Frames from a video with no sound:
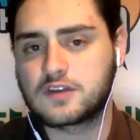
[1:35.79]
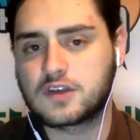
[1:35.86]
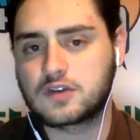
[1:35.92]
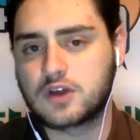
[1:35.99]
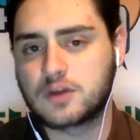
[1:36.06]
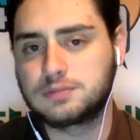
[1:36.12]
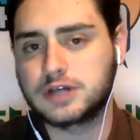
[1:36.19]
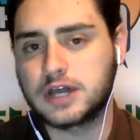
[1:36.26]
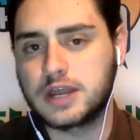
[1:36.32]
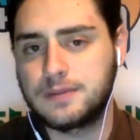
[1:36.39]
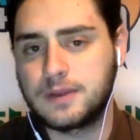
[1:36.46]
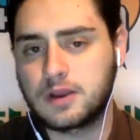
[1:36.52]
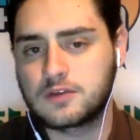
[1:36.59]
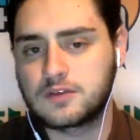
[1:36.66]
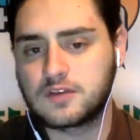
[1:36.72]
career plate
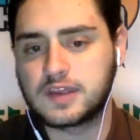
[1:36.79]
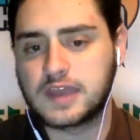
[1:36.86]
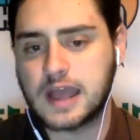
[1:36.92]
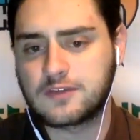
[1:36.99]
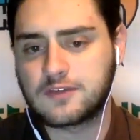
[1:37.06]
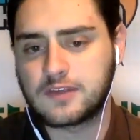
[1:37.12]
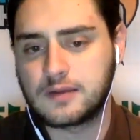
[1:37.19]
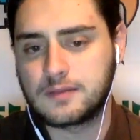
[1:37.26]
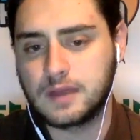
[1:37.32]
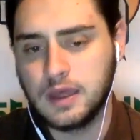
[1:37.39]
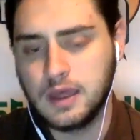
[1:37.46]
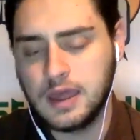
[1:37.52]
appearances against them,